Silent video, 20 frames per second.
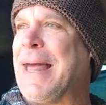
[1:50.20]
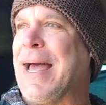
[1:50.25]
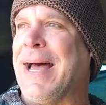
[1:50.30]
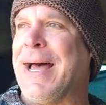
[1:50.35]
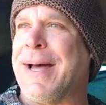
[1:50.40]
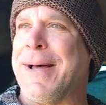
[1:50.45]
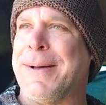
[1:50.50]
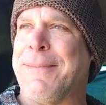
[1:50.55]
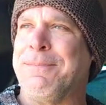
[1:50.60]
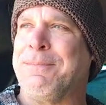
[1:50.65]

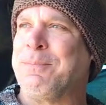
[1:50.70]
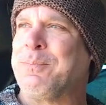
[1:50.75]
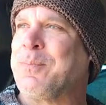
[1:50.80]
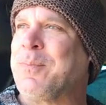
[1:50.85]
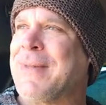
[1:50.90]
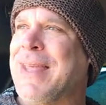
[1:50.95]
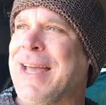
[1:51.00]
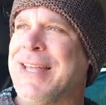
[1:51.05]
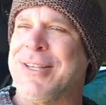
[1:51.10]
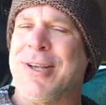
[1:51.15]

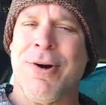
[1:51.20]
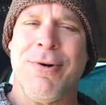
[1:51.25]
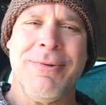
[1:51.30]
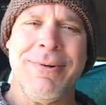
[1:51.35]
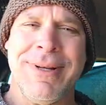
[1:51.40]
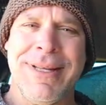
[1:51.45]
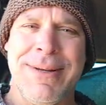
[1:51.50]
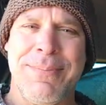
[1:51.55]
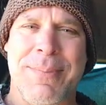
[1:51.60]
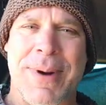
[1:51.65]
Don't
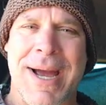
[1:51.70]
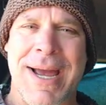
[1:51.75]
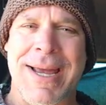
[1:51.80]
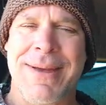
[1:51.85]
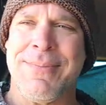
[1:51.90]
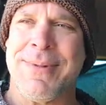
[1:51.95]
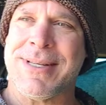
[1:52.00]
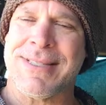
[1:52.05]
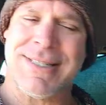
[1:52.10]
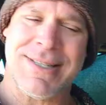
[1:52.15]
really buy
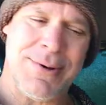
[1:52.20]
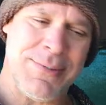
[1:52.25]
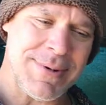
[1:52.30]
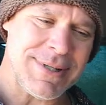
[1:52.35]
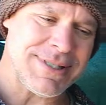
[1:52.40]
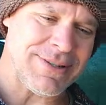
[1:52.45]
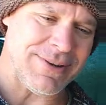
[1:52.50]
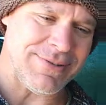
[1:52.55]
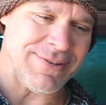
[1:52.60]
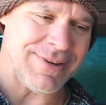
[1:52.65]
him as so
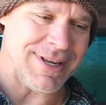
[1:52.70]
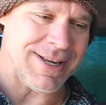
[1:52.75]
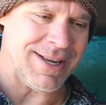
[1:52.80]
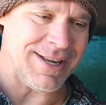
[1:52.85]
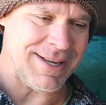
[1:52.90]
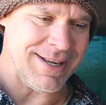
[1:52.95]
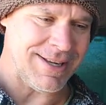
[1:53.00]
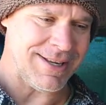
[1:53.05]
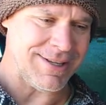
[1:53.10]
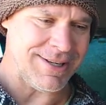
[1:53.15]
much of
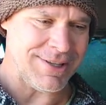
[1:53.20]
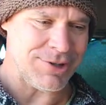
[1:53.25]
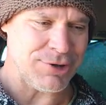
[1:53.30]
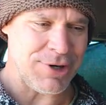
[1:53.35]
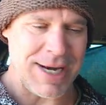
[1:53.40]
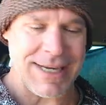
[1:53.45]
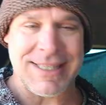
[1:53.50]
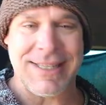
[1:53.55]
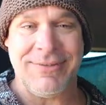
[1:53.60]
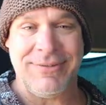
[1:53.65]
a
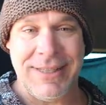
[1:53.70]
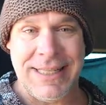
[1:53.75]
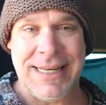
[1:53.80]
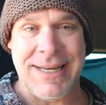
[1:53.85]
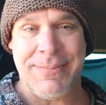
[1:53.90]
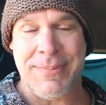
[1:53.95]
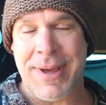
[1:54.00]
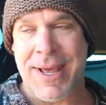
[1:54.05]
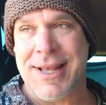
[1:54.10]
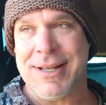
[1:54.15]
attractive
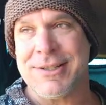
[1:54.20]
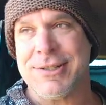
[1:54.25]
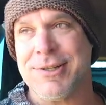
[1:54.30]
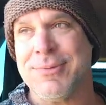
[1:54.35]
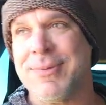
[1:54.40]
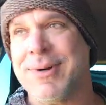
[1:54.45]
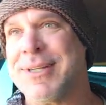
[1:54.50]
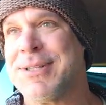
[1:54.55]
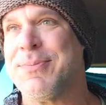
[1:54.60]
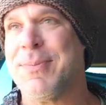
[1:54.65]
leading man so
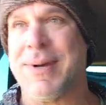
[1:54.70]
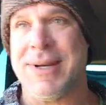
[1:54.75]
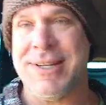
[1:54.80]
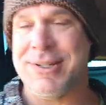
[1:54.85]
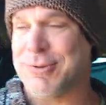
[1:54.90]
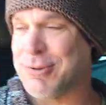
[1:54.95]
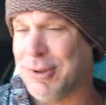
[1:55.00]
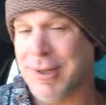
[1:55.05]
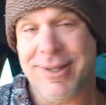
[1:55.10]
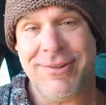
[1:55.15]
much, but
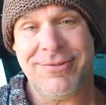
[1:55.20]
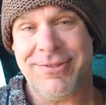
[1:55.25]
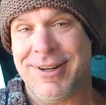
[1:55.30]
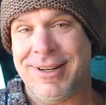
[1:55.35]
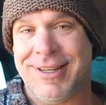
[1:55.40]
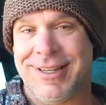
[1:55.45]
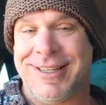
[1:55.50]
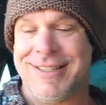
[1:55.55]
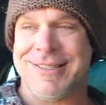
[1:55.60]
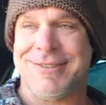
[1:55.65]
he's really
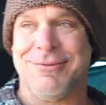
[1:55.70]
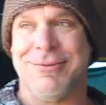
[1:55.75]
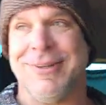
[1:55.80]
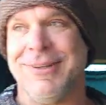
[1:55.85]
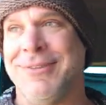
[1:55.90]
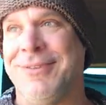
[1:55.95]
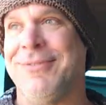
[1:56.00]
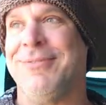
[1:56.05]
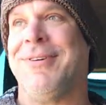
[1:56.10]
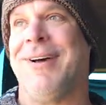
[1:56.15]
funny. He's really,
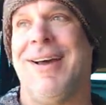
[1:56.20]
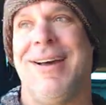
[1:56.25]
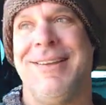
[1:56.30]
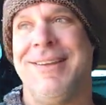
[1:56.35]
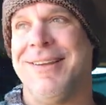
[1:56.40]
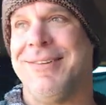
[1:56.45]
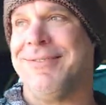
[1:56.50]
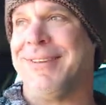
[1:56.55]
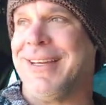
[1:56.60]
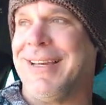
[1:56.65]
I
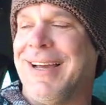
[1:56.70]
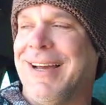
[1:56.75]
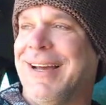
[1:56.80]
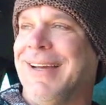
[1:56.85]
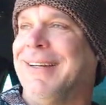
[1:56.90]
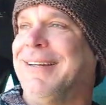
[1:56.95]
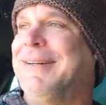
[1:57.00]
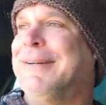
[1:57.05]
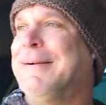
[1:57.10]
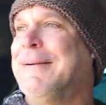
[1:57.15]
love
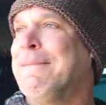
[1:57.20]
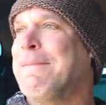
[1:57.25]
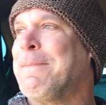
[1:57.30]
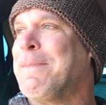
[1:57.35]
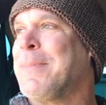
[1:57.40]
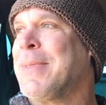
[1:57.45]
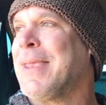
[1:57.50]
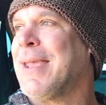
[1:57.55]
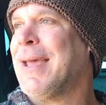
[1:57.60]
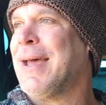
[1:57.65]
that guy.